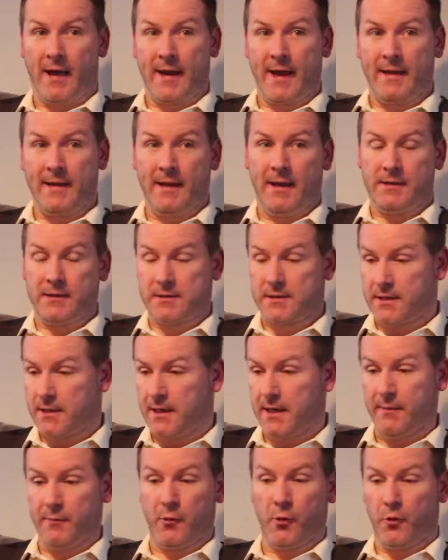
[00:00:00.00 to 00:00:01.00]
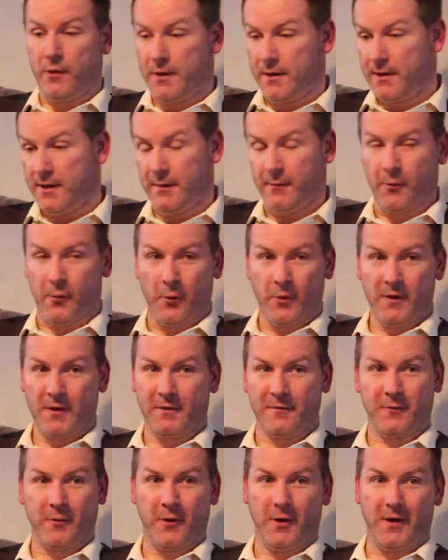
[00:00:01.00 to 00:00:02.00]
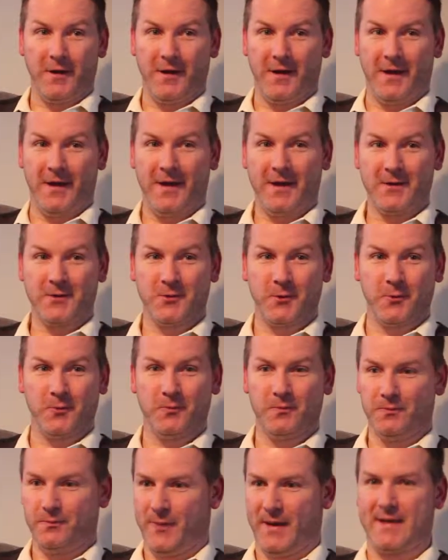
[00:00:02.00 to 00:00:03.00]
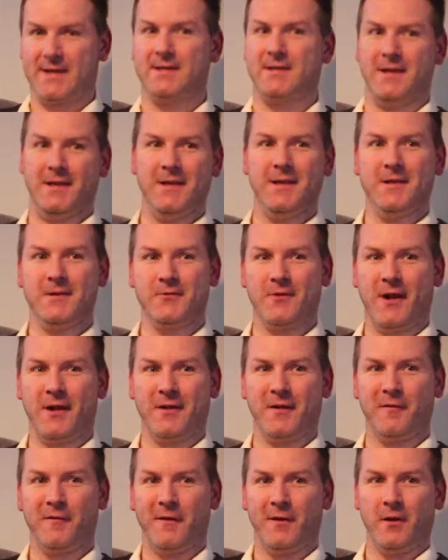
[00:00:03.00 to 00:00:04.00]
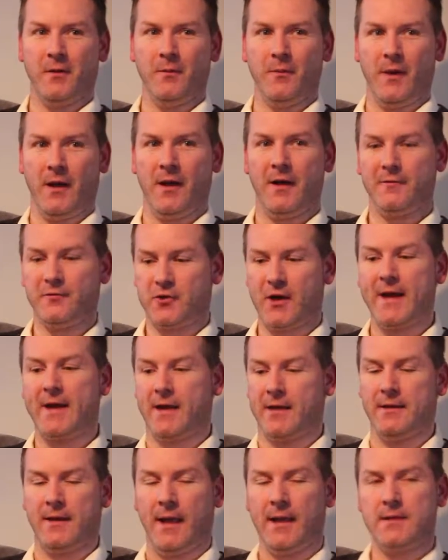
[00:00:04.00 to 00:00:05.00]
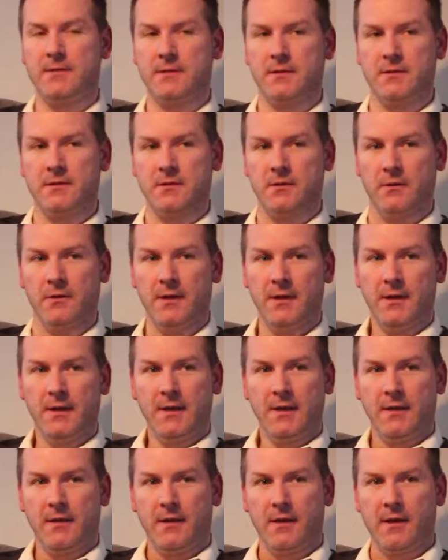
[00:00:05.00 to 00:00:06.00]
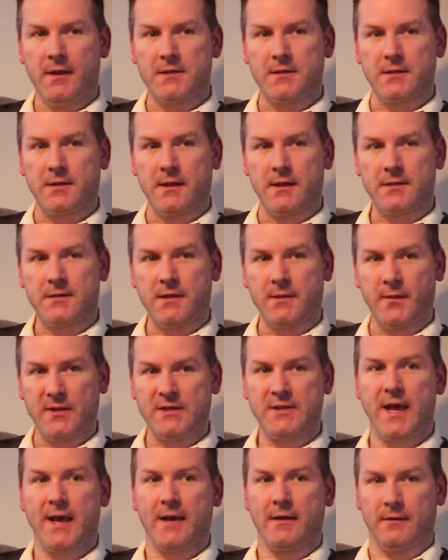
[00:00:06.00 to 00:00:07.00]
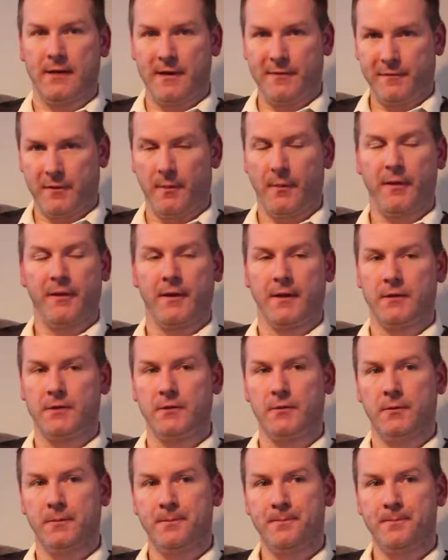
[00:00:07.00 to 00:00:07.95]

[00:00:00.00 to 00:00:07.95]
an idea, I just keep going, and I've got an actual big series around the film, but I'll try and condense it. So that's the next thing. But Second Life Club, I think so.